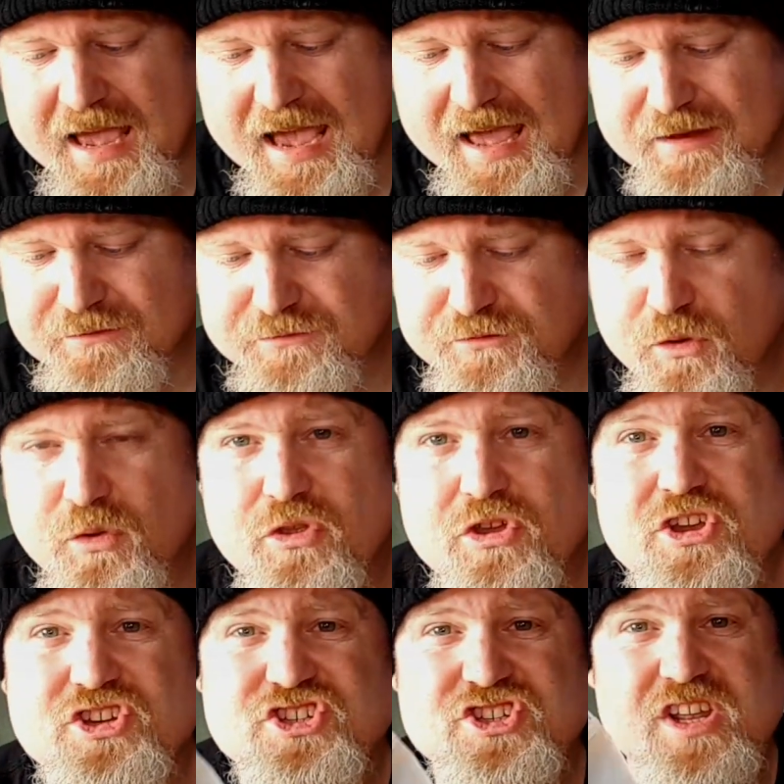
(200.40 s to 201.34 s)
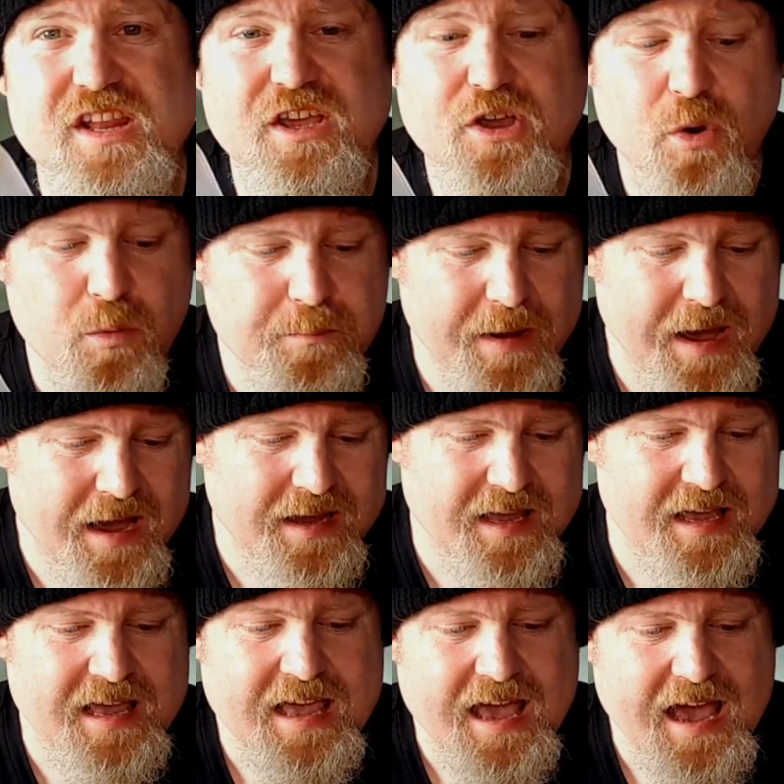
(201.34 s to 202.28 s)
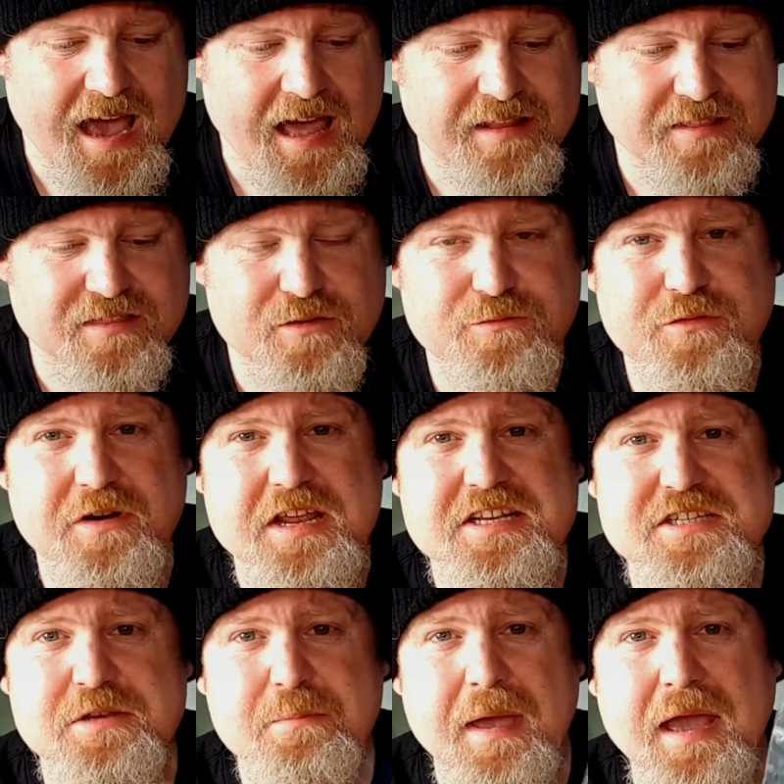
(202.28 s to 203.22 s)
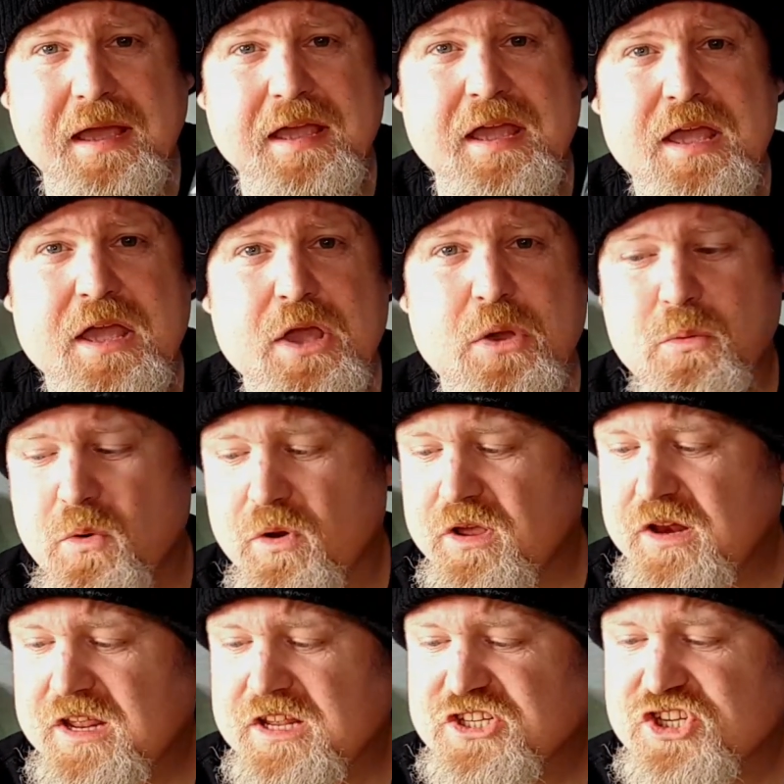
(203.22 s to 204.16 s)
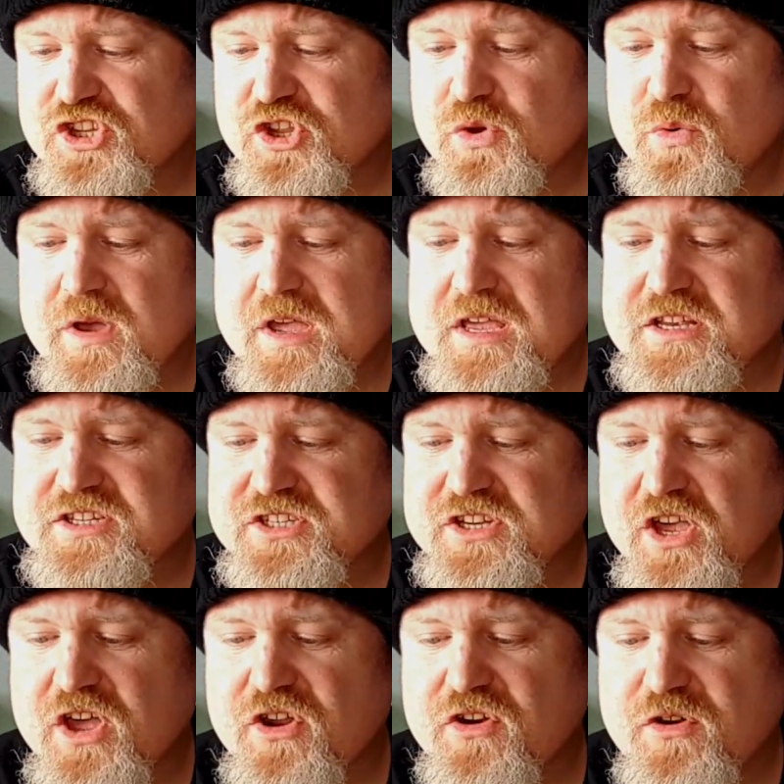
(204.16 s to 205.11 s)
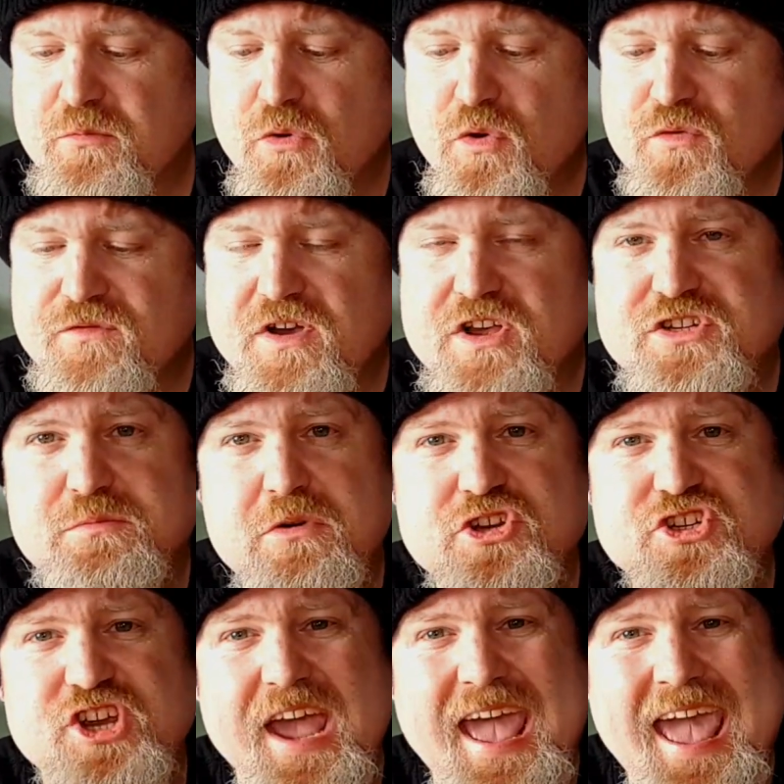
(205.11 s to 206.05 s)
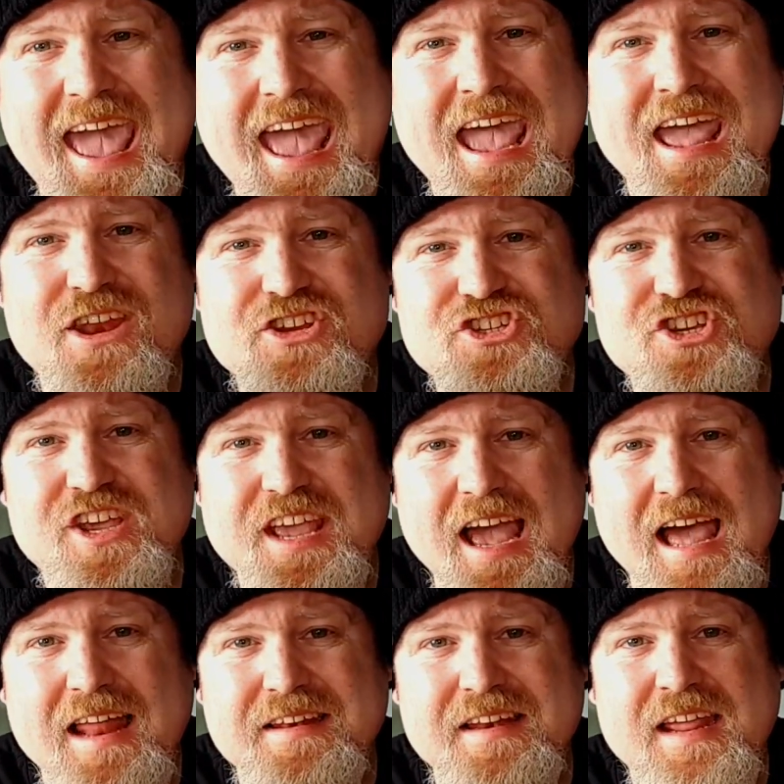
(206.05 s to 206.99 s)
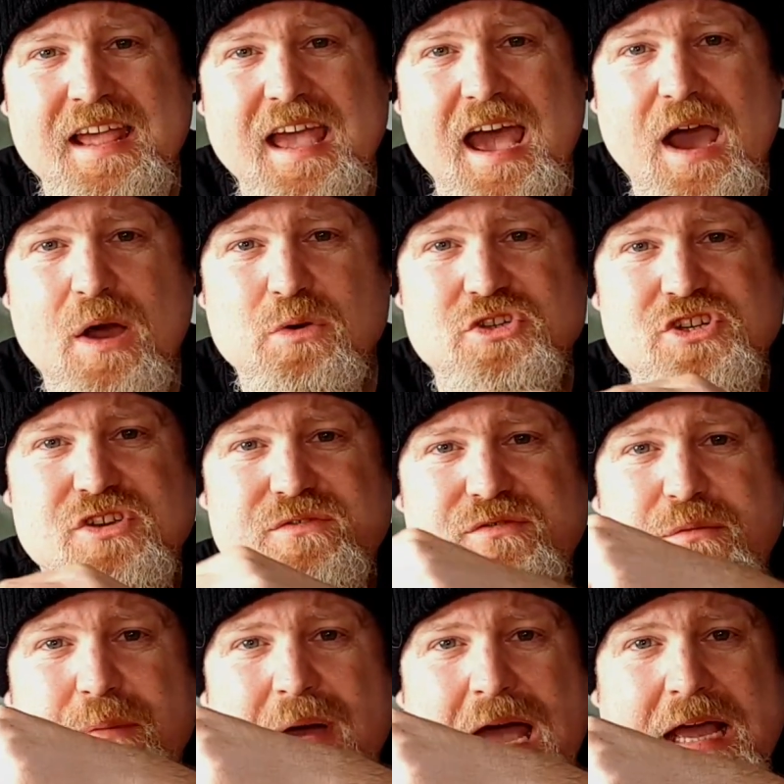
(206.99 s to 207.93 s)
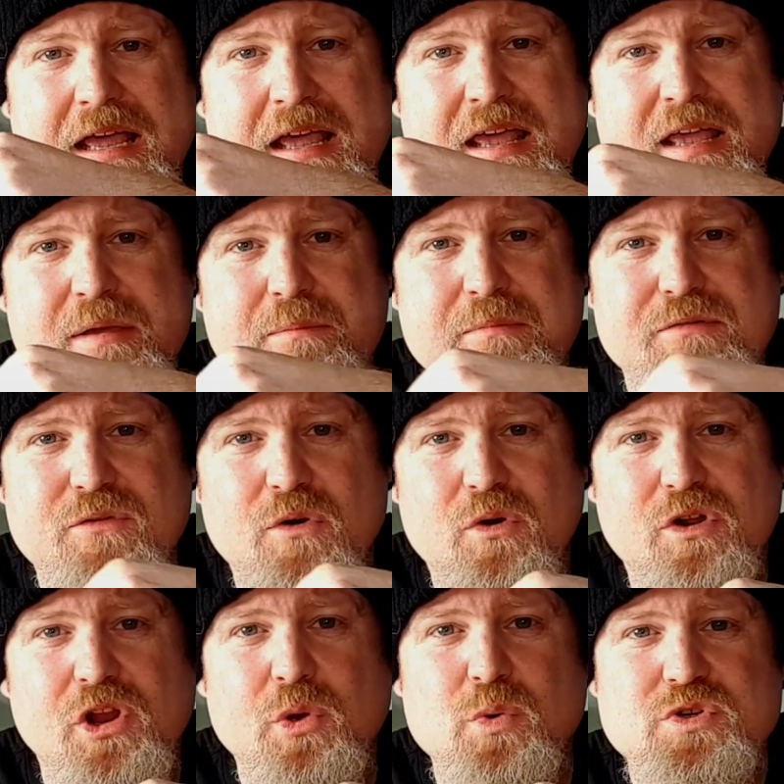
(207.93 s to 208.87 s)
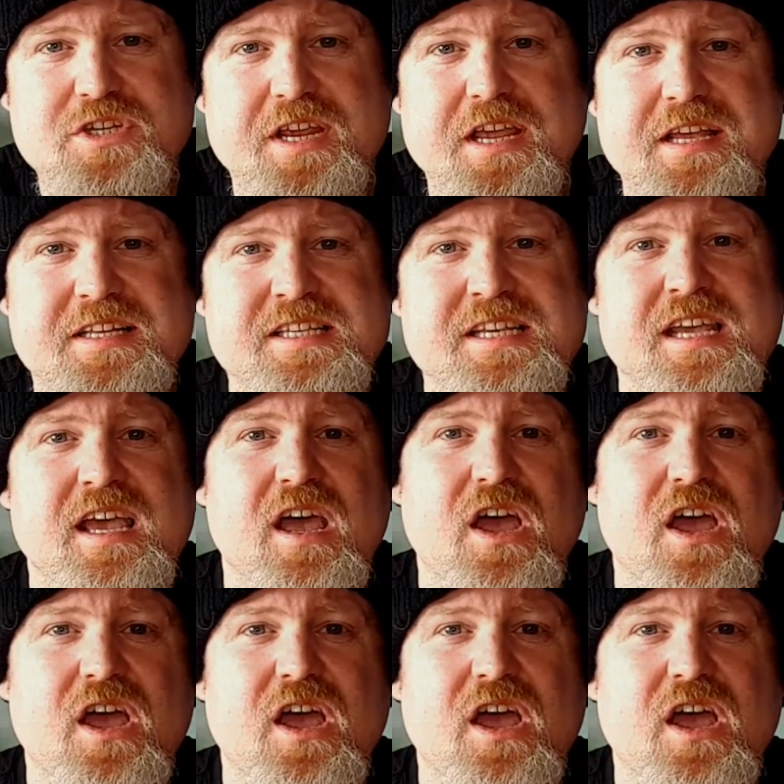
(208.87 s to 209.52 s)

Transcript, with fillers: and for the silicone bag and the freezer bag what you need to do is uh, remove as much air as you can out of the bag before closing it.